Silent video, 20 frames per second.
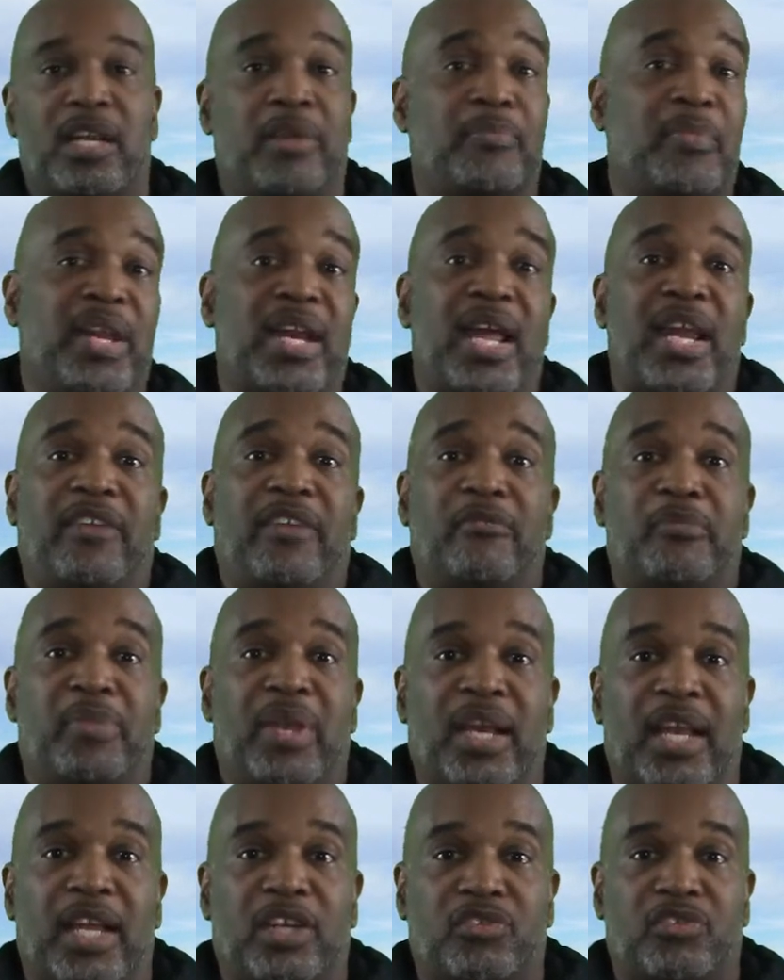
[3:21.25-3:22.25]
There may not even be
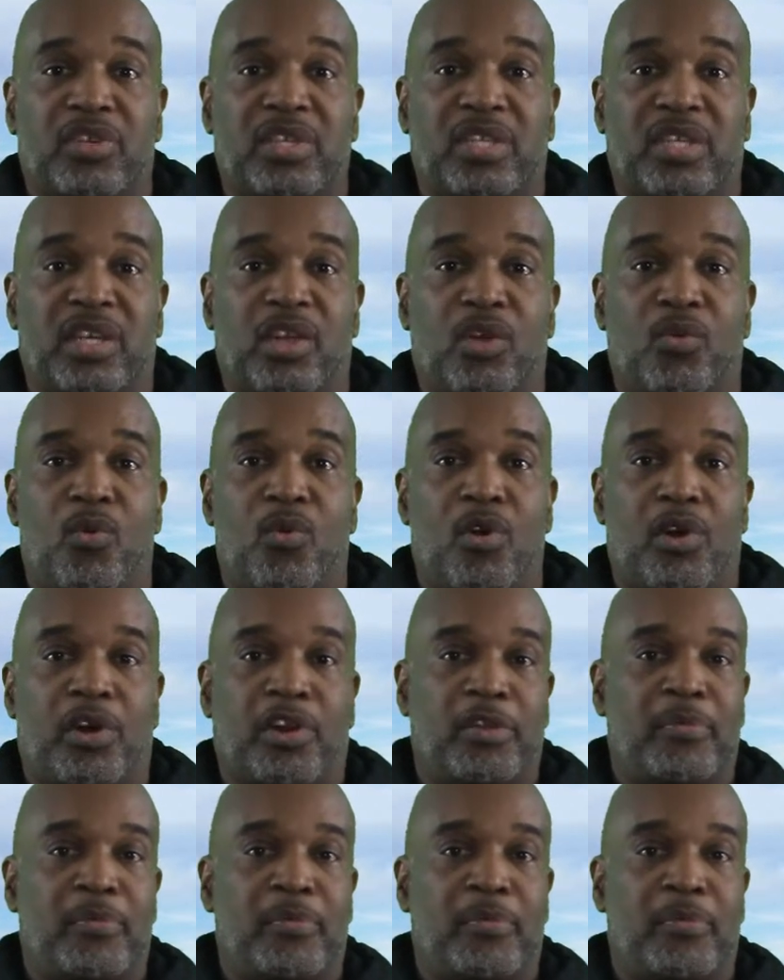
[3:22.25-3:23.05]
electricity or water.